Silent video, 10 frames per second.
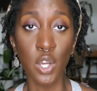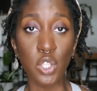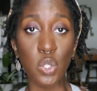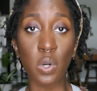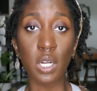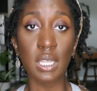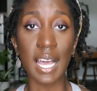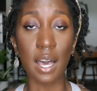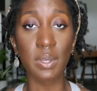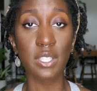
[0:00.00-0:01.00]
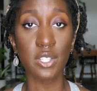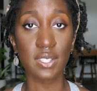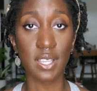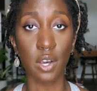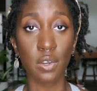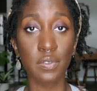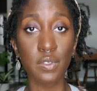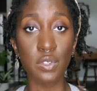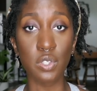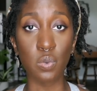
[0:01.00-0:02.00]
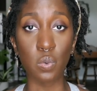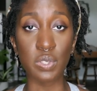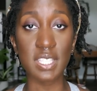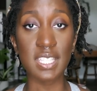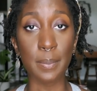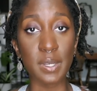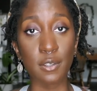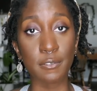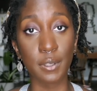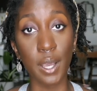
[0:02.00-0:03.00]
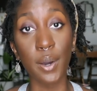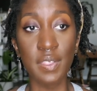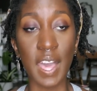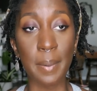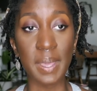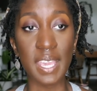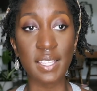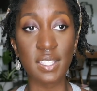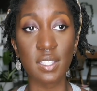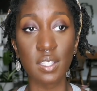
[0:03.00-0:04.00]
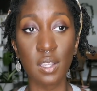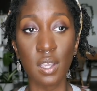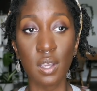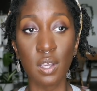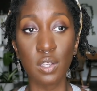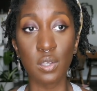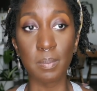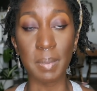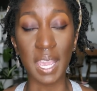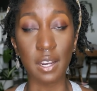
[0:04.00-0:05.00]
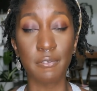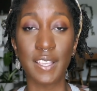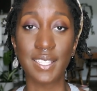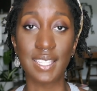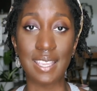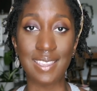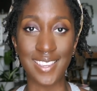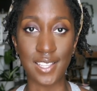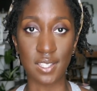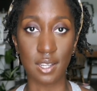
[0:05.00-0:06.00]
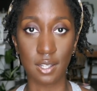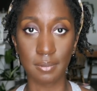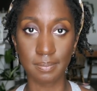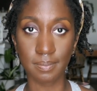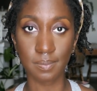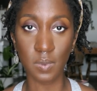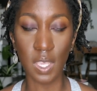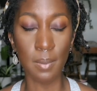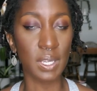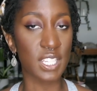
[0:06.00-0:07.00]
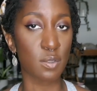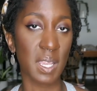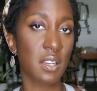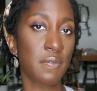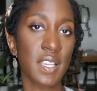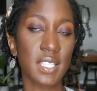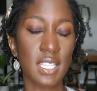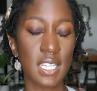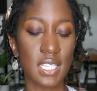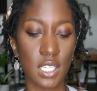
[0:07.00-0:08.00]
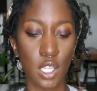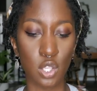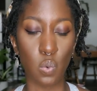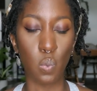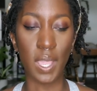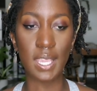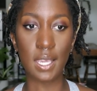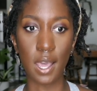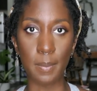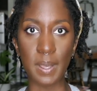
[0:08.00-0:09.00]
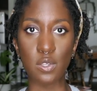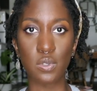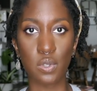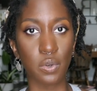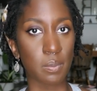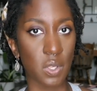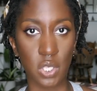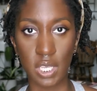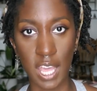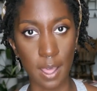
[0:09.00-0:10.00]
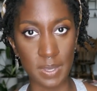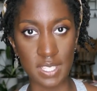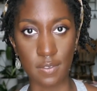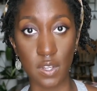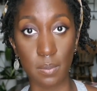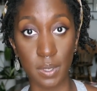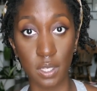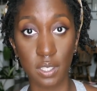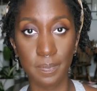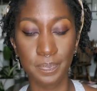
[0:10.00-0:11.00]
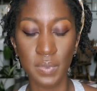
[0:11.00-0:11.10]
you are allowing yourself to step into flow. That makes manifesting easier. Because manifesting isn't you wake up and you sold 1 million copies of your book.